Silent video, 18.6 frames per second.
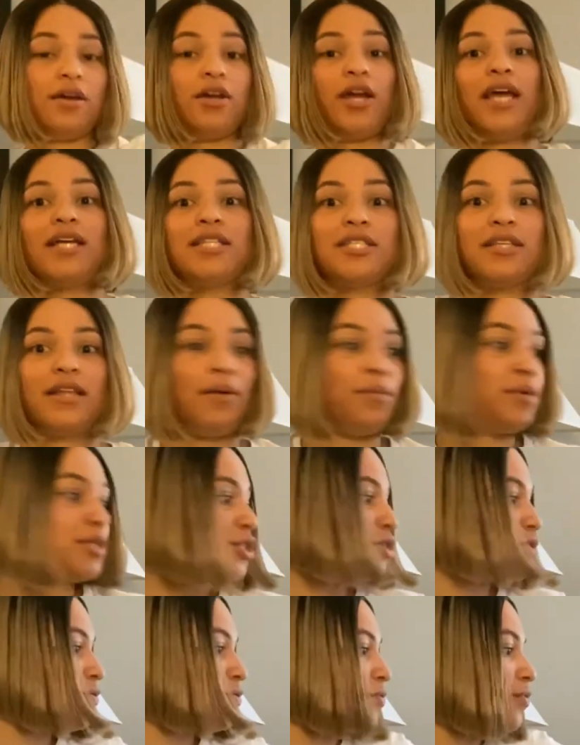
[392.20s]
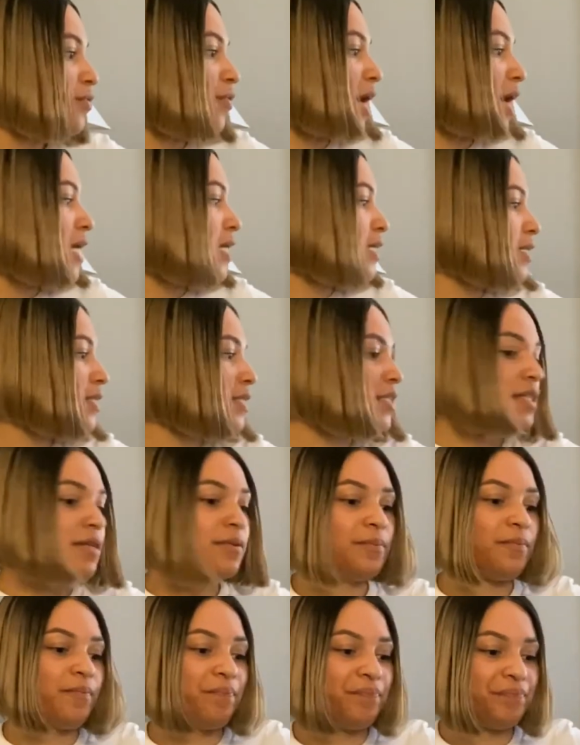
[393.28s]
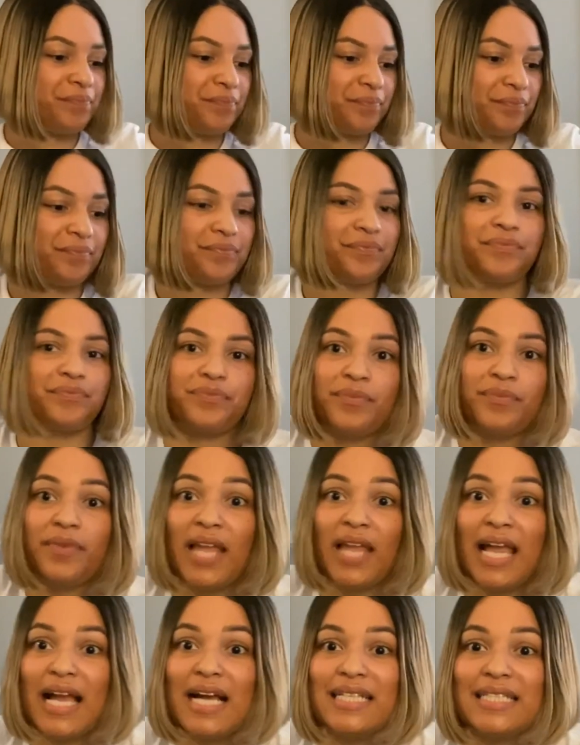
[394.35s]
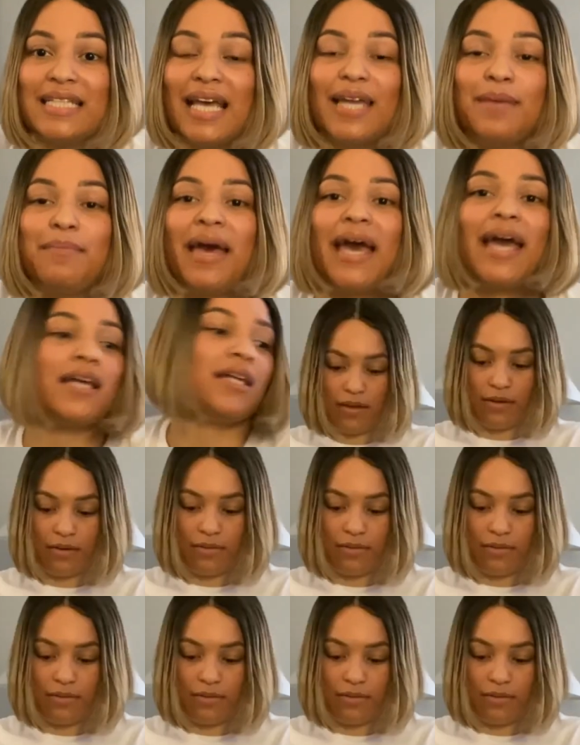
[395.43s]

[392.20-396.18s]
okay, so that was great. Second bag.